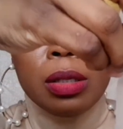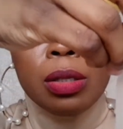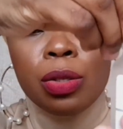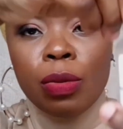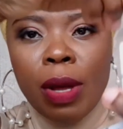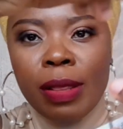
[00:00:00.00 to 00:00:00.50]

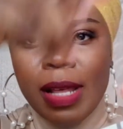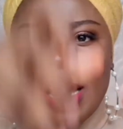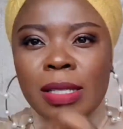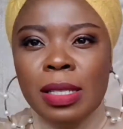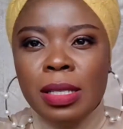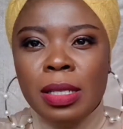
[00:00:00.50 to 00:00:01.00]
so and
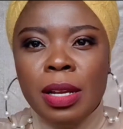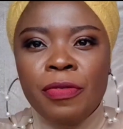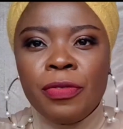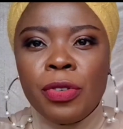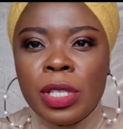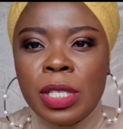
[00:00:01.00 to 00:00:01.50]
that is in a
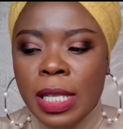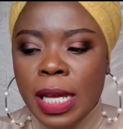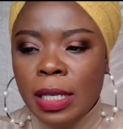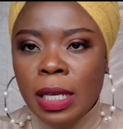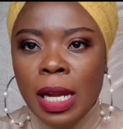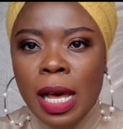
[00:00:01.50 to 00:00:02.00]

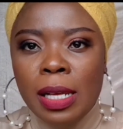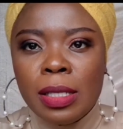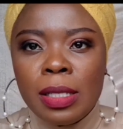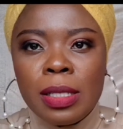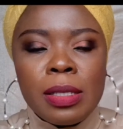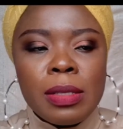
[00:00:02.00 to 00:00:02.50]
frosted glass,